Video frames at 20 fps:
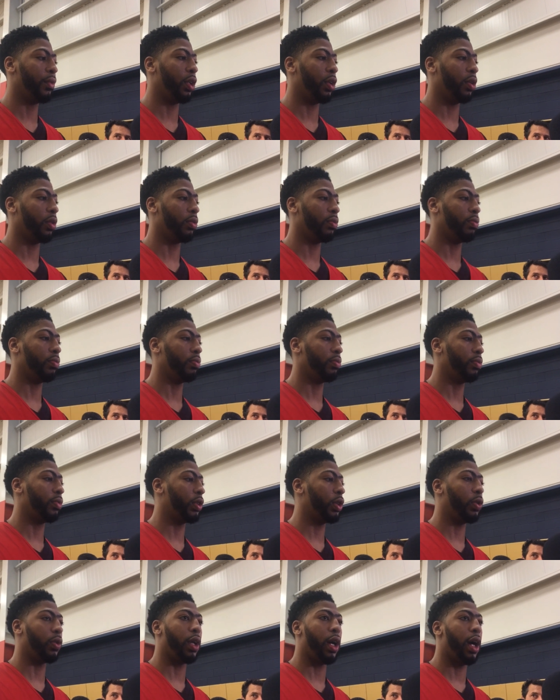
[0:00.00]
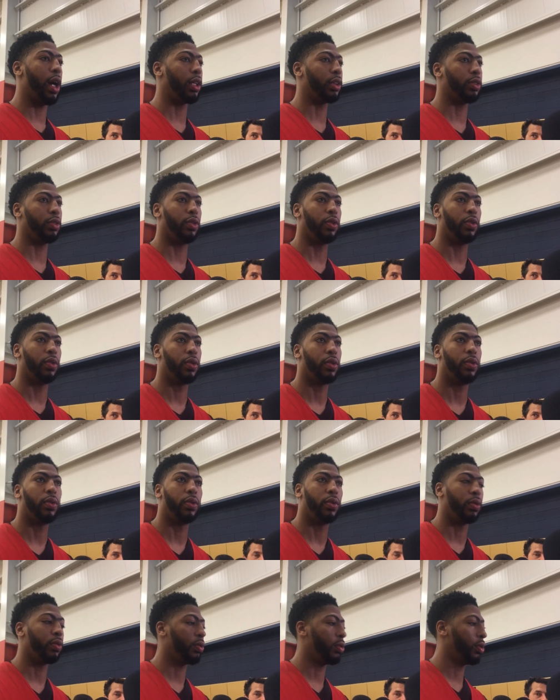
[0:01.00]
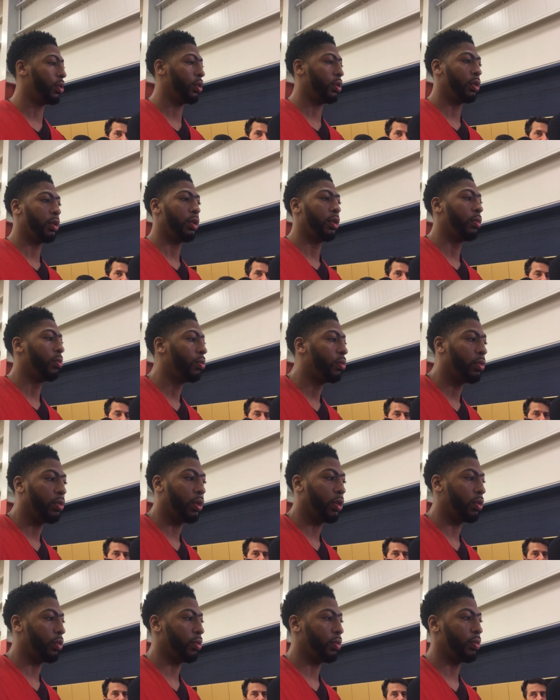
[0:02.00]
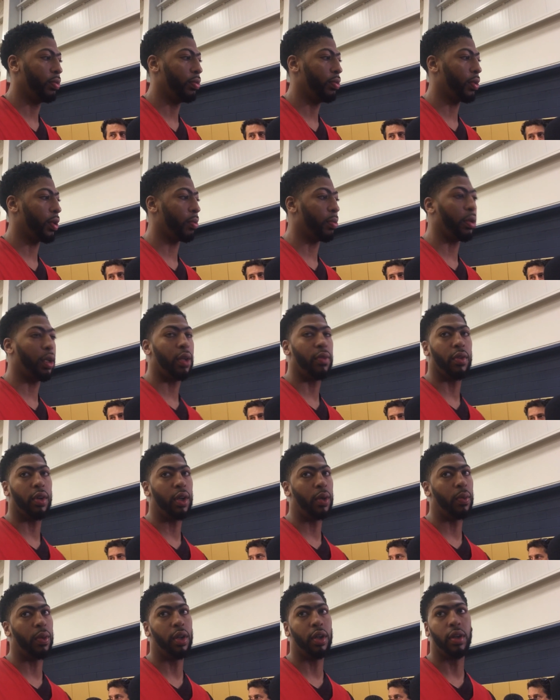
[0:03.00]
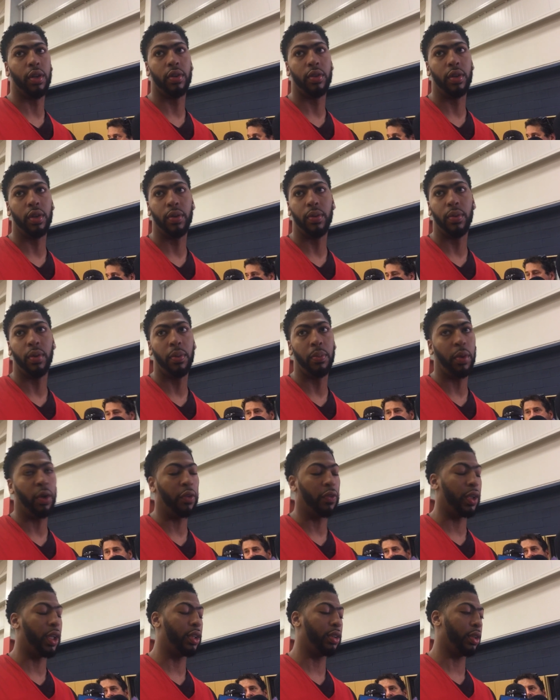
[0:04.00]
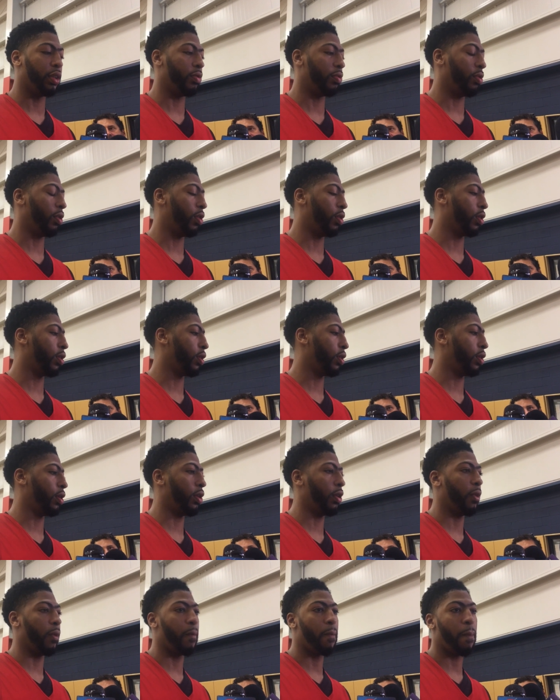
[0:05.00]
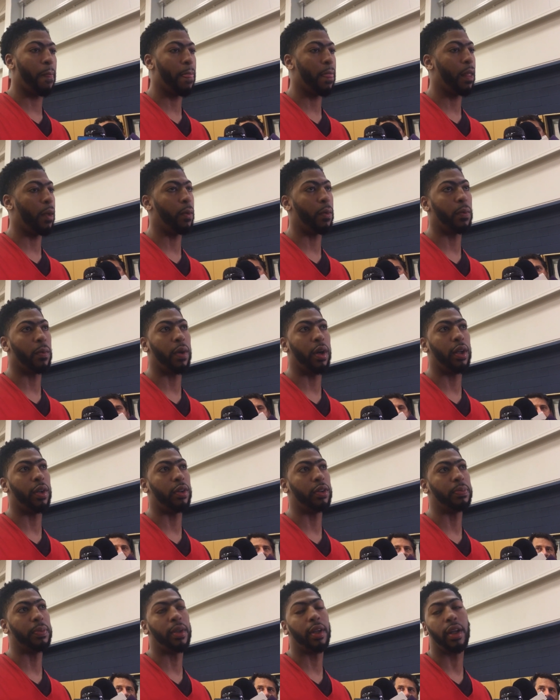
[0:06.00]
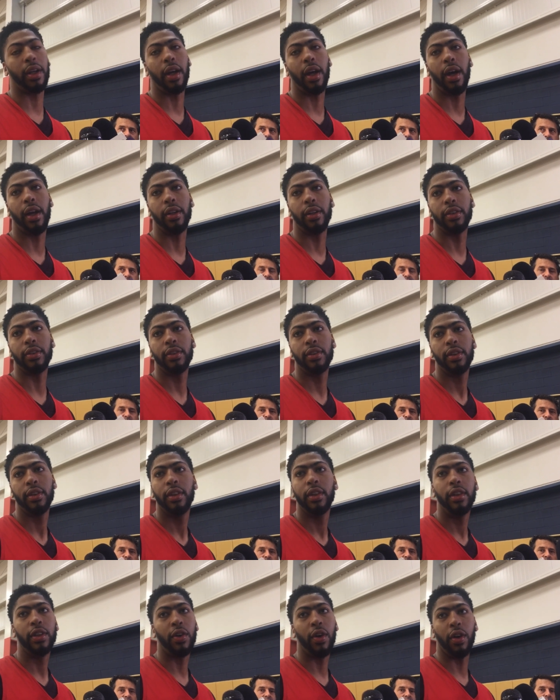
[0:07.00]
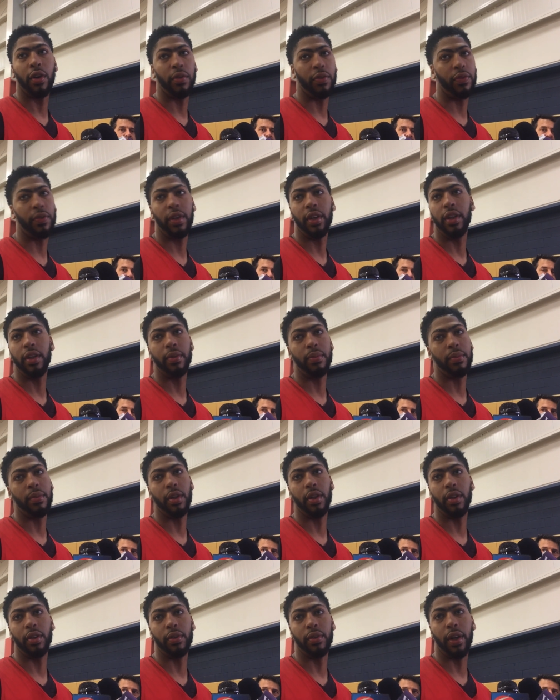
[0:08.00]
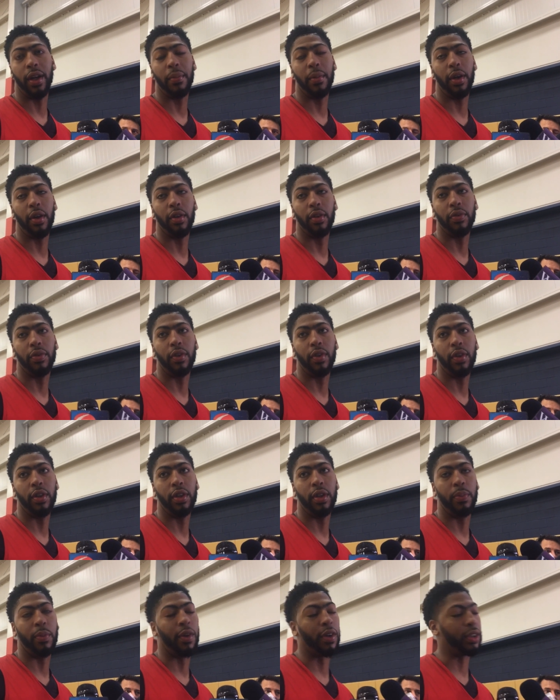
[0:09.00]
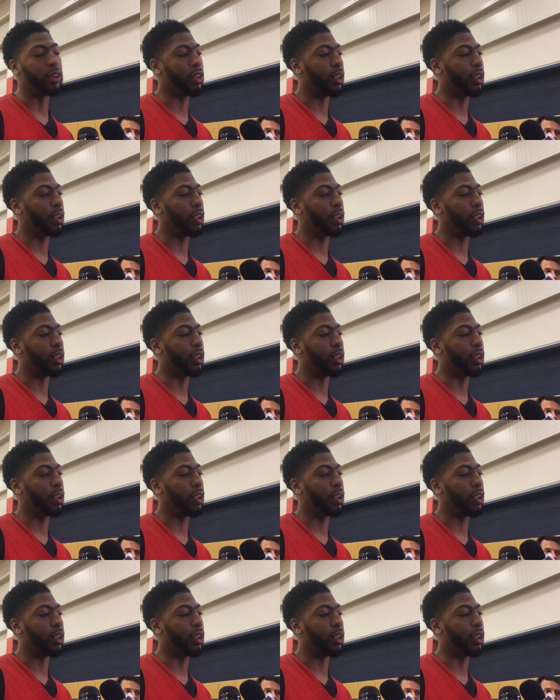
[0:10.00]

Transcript: you know, two guys who, who you know, can play very well on both ends of the floor. You um, know, Rondo's been that guy that on the feed, you know, everybody on the floor. DeMarco,